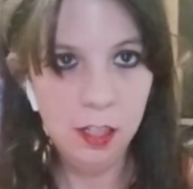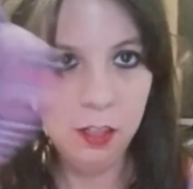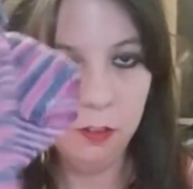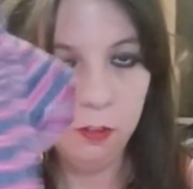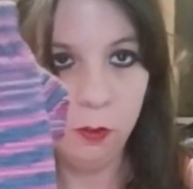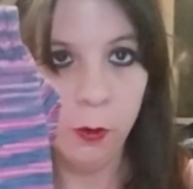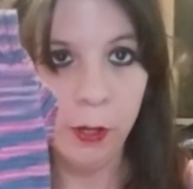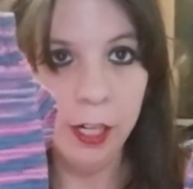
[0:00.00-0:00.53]

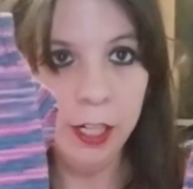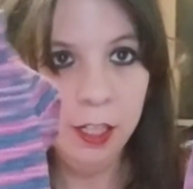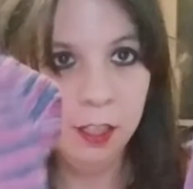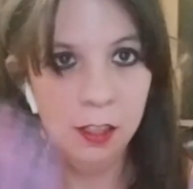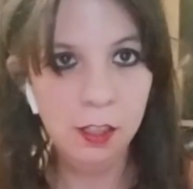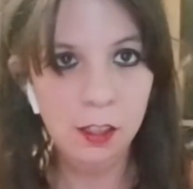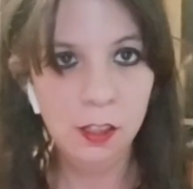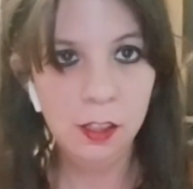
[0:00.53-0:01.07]

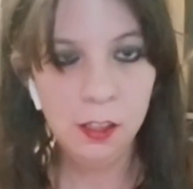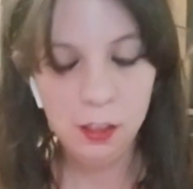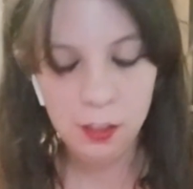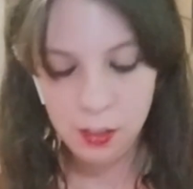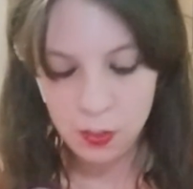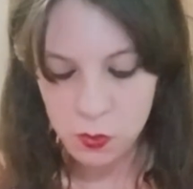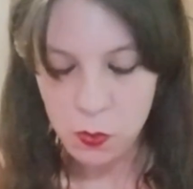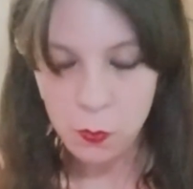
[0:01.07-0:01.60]

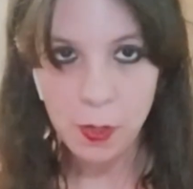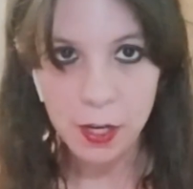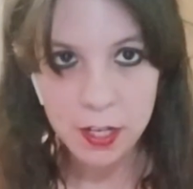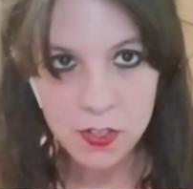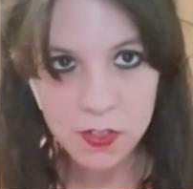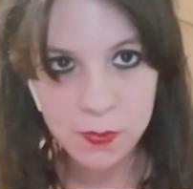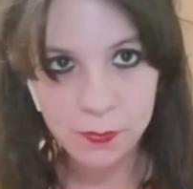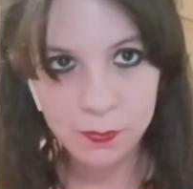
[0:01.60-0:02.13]
2
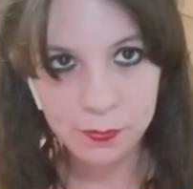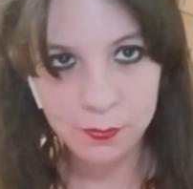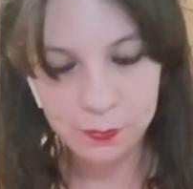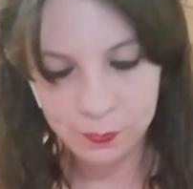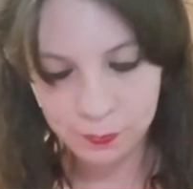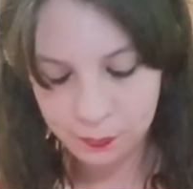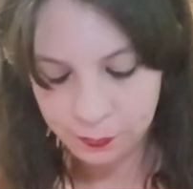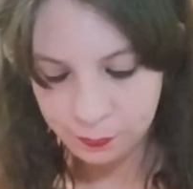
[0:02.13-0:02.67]
pairs,
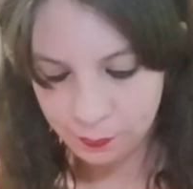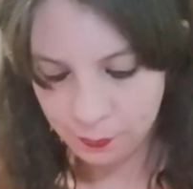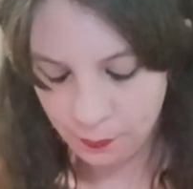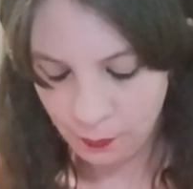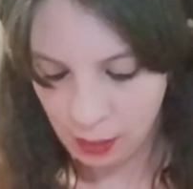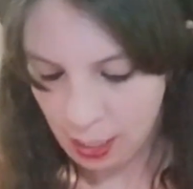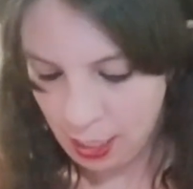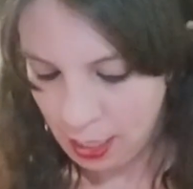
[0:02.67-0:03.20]

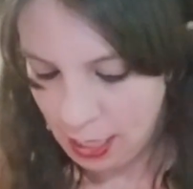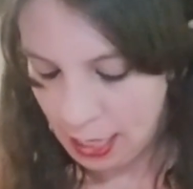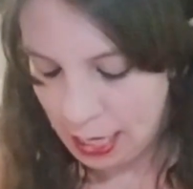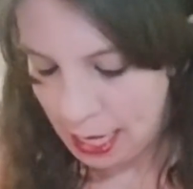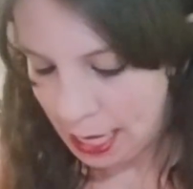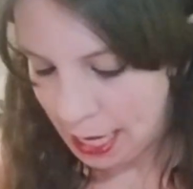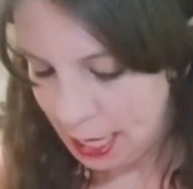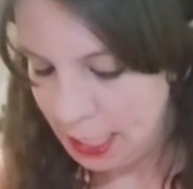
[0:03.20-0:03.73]

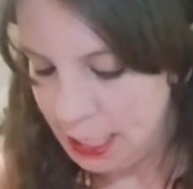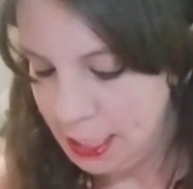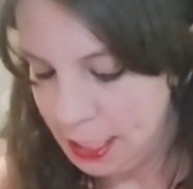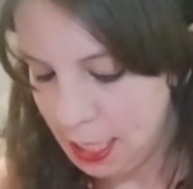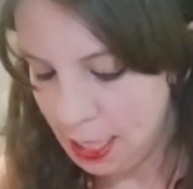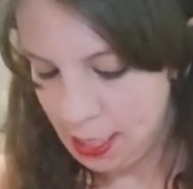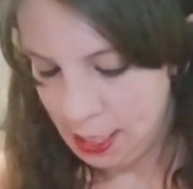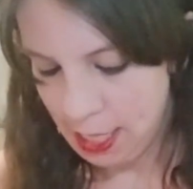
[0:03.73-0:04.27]
and
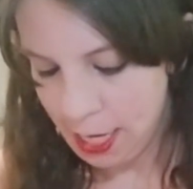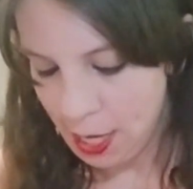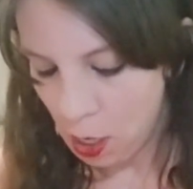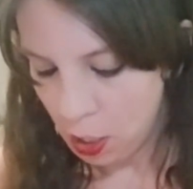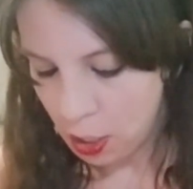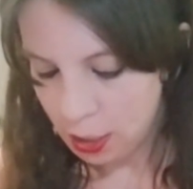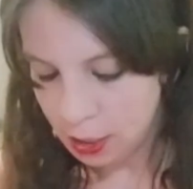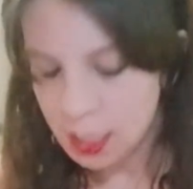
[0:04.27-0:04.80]
they
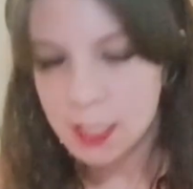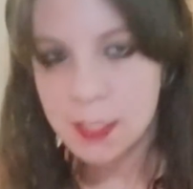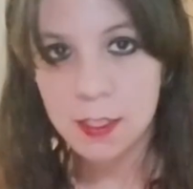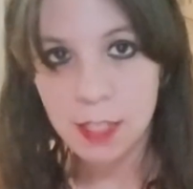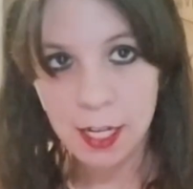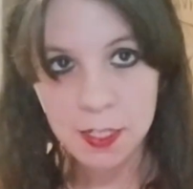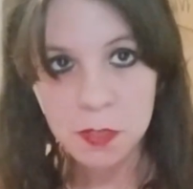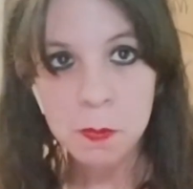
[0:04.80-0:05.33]
are a
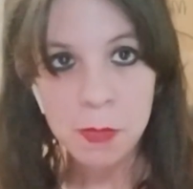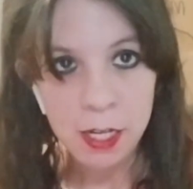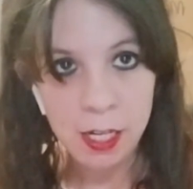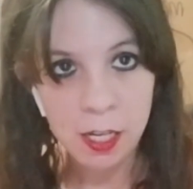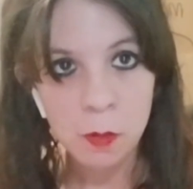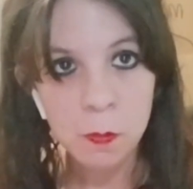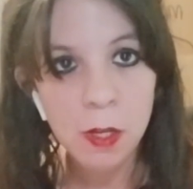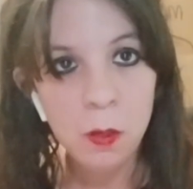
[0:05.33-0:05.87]
size
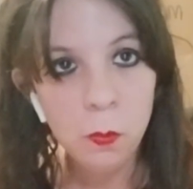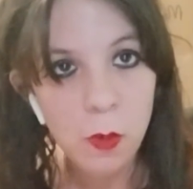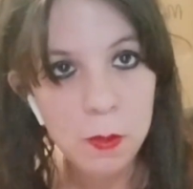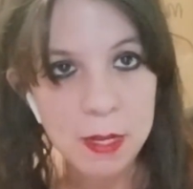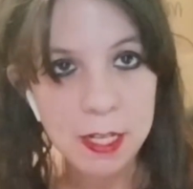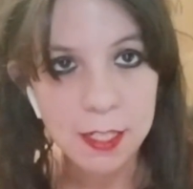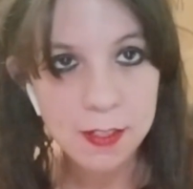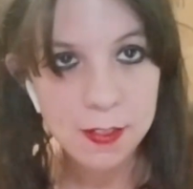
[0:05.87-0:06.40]
medium in
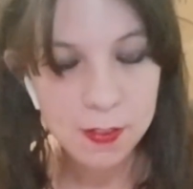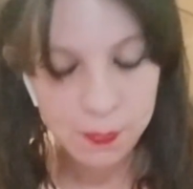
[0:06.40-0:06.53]
women's.